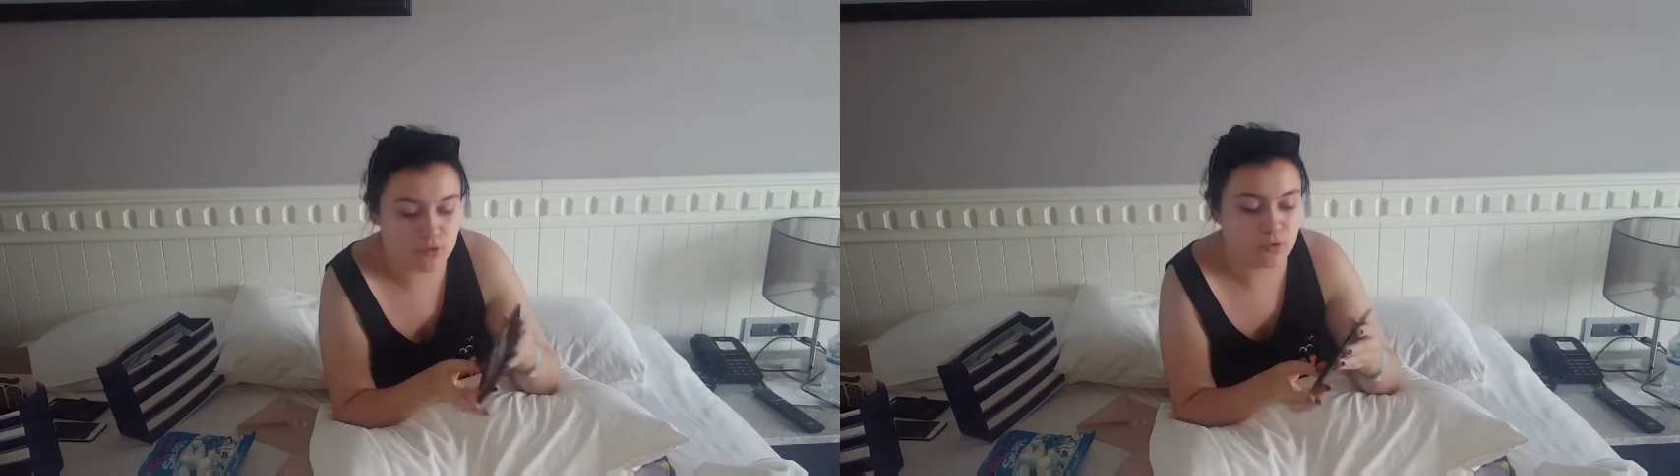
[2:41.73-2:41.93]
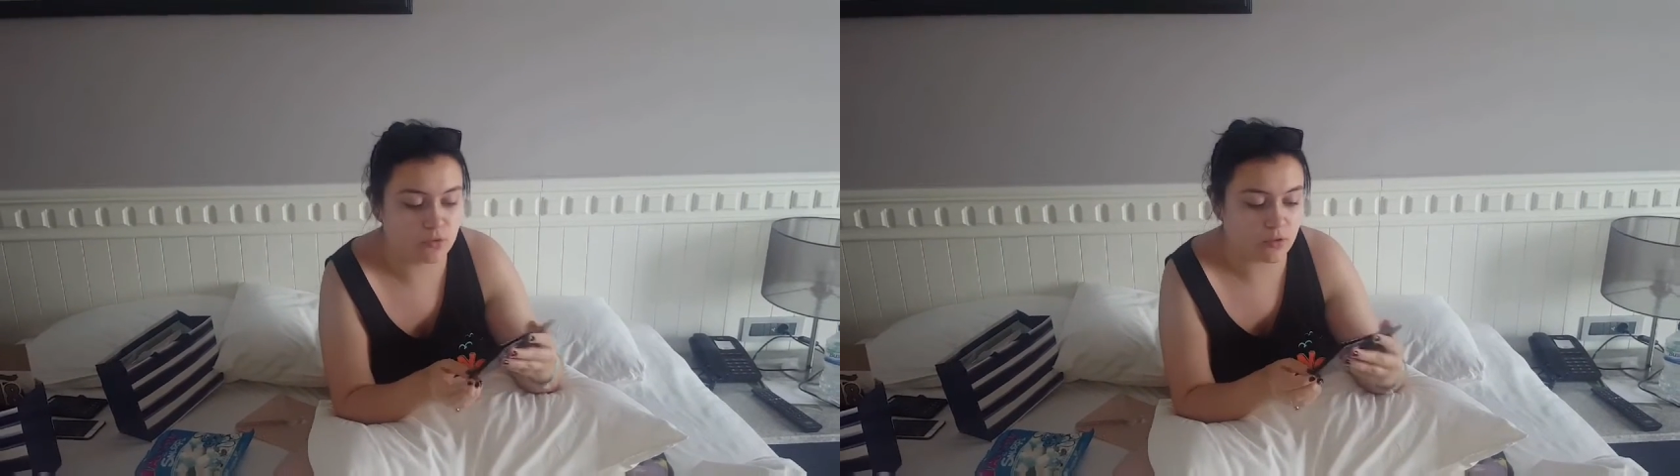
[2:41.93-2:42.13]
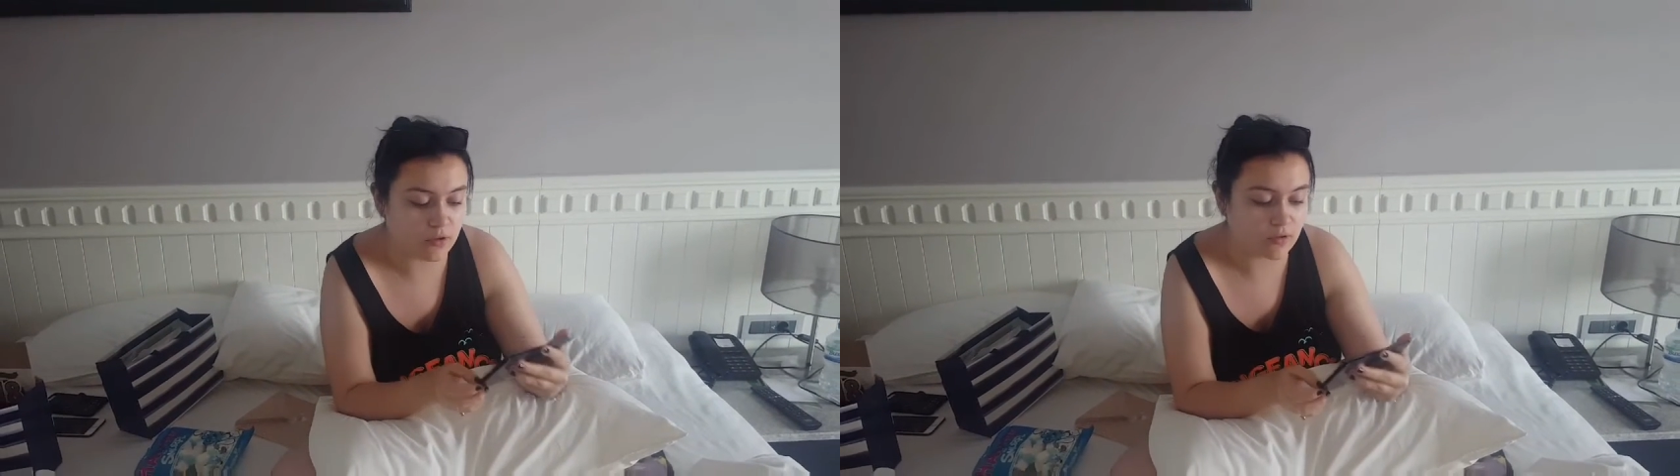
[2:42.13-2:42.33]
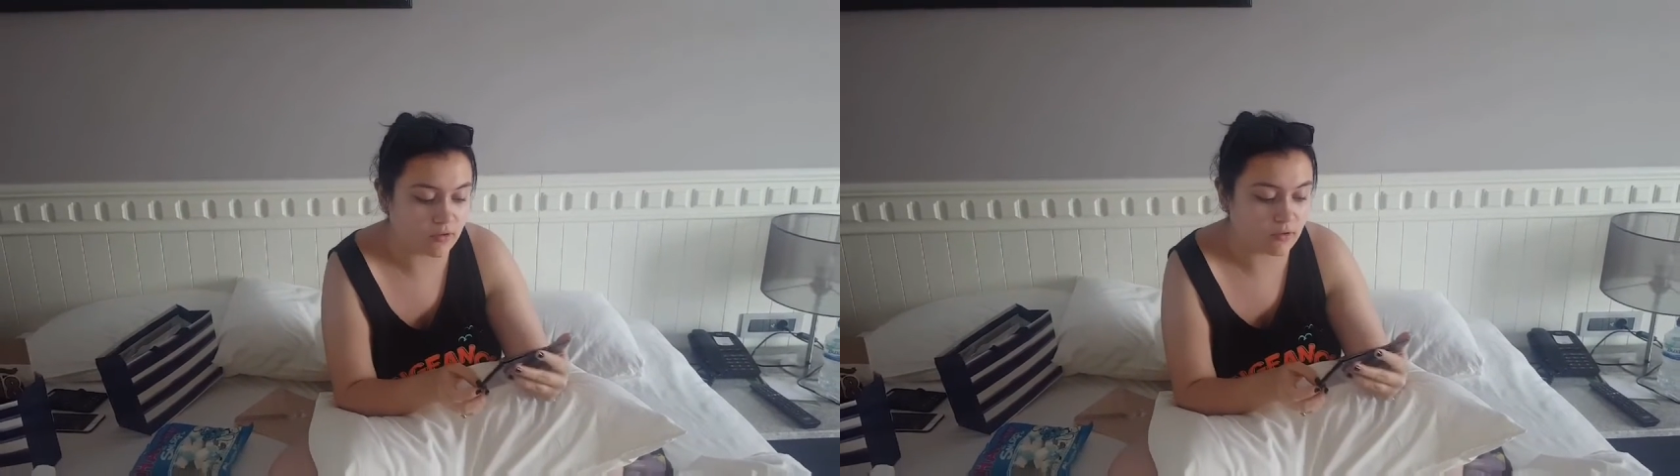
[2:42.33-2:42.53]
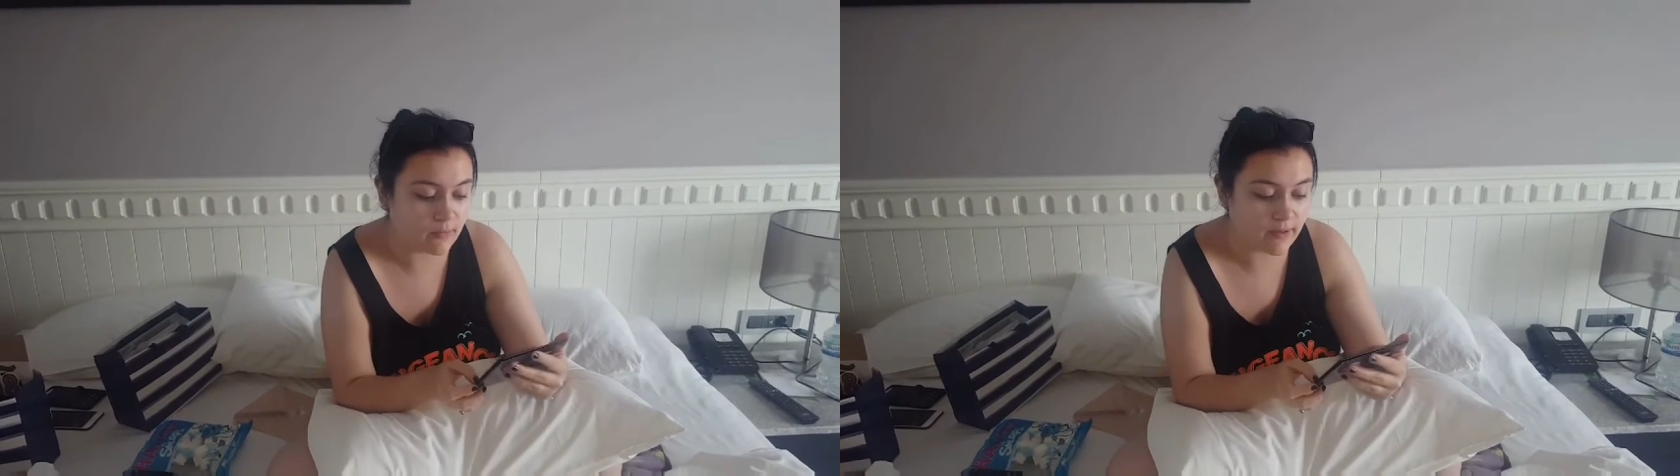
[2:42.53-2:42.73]
who
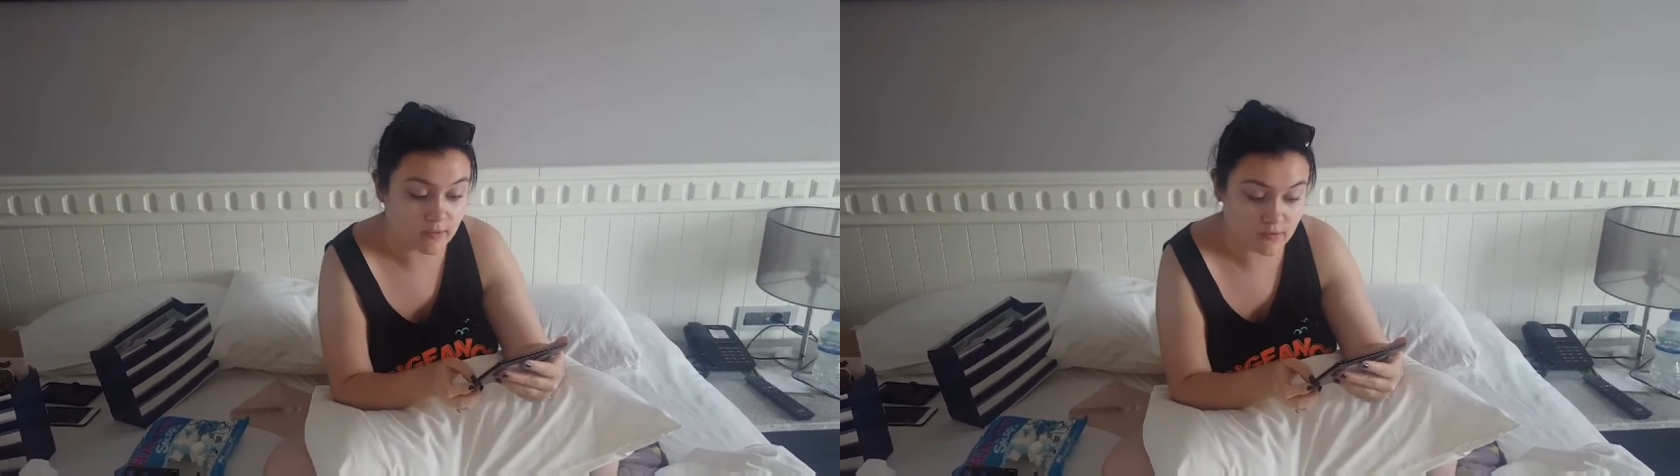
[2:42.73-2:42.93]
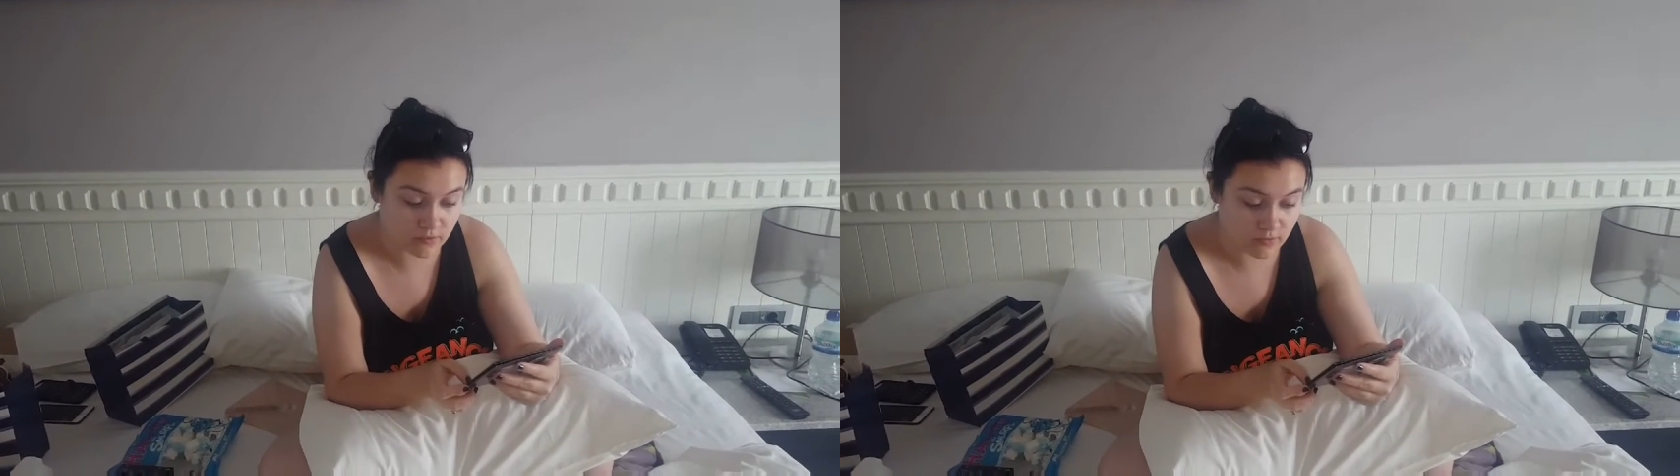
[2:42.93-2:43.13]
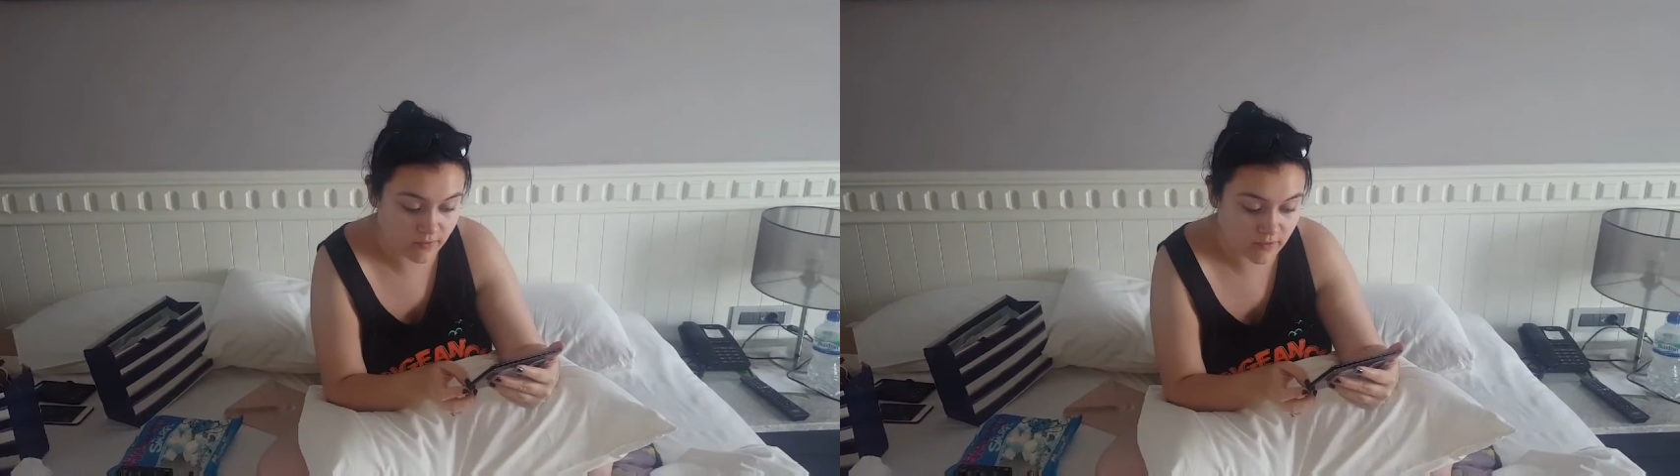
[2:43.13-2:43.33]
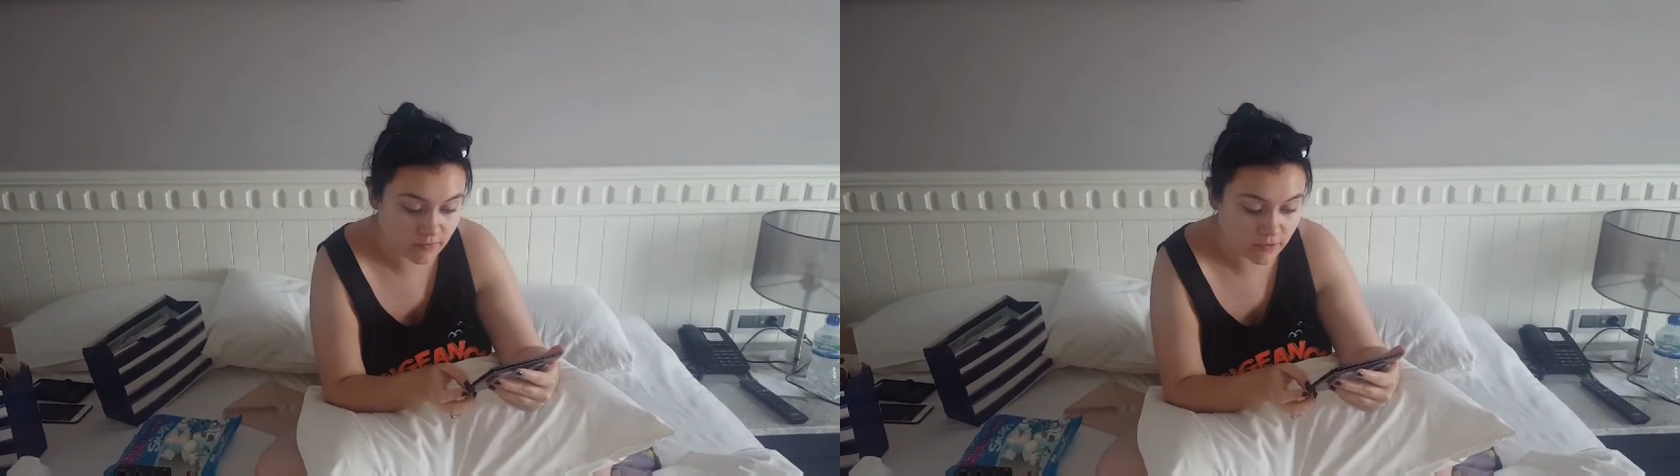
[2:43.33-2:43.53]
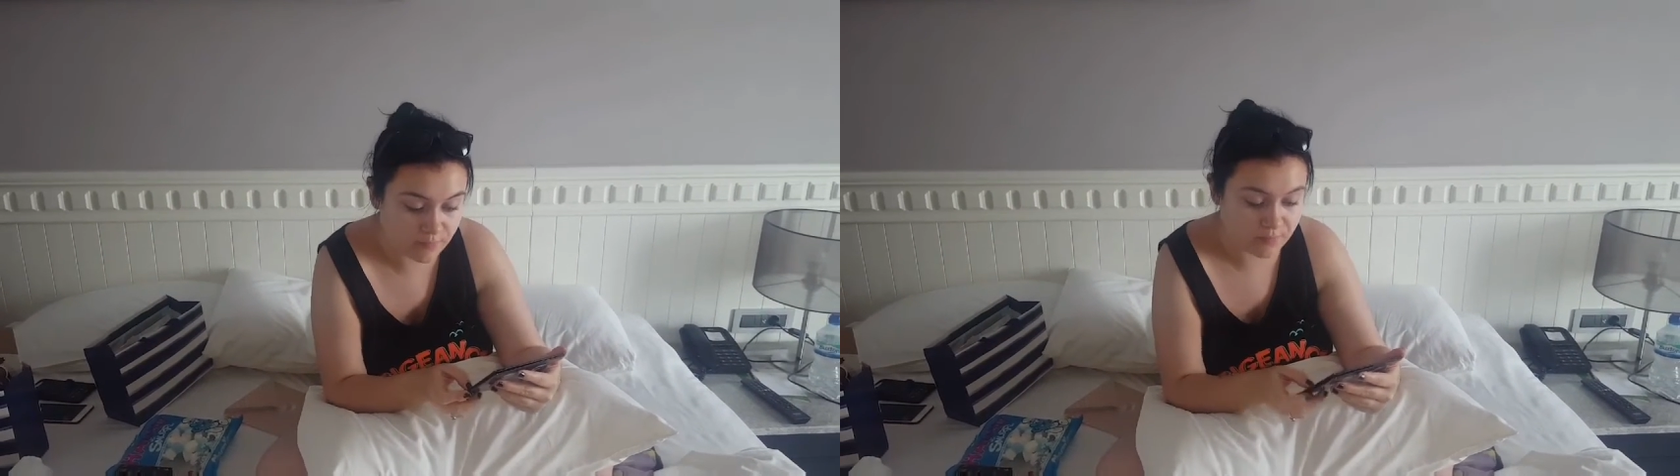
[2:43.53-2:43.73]
are my absolute
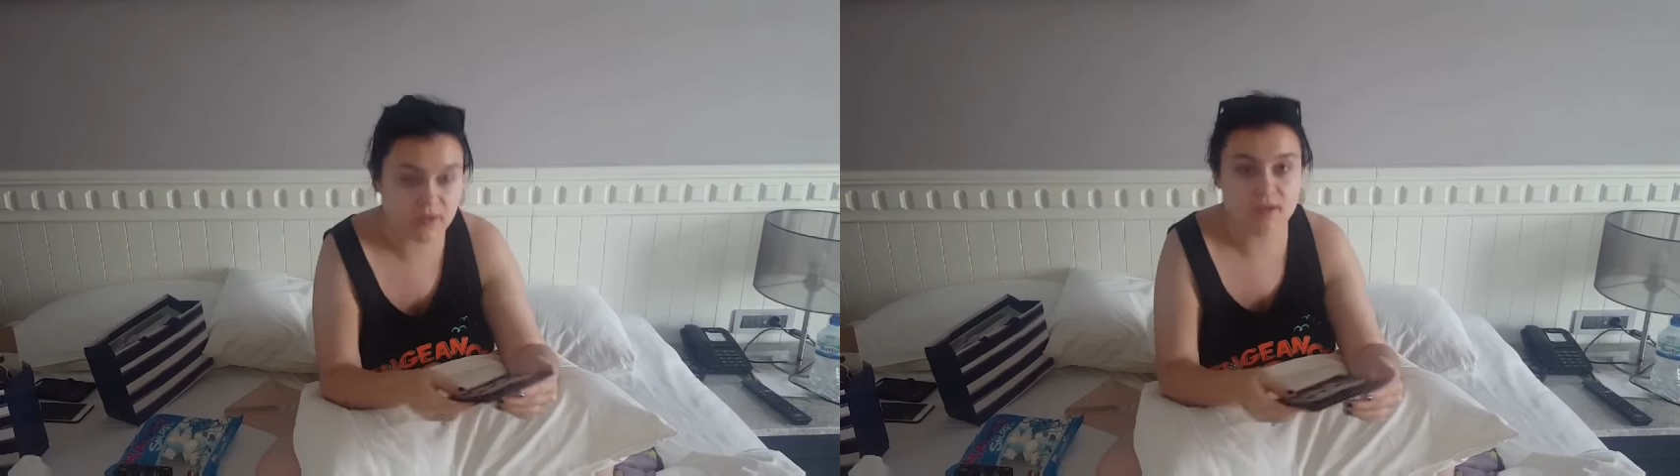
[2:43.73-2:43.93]
favourite.